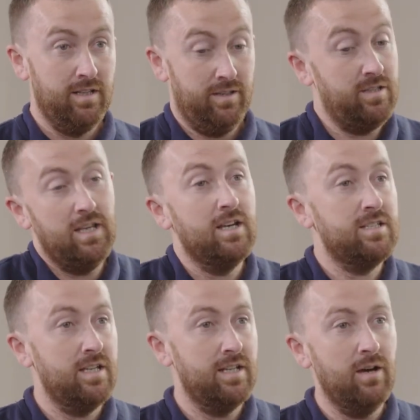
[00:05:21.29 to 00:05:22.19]
the
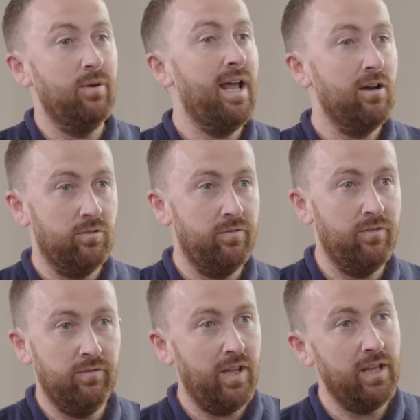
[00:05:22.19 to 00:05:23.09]
TAC now allows for
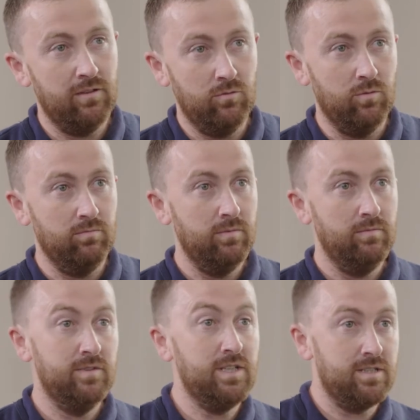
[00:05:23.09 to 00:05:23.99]
15 or
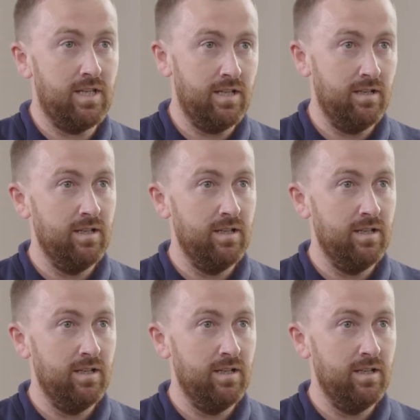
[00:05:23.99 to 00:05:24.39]
16.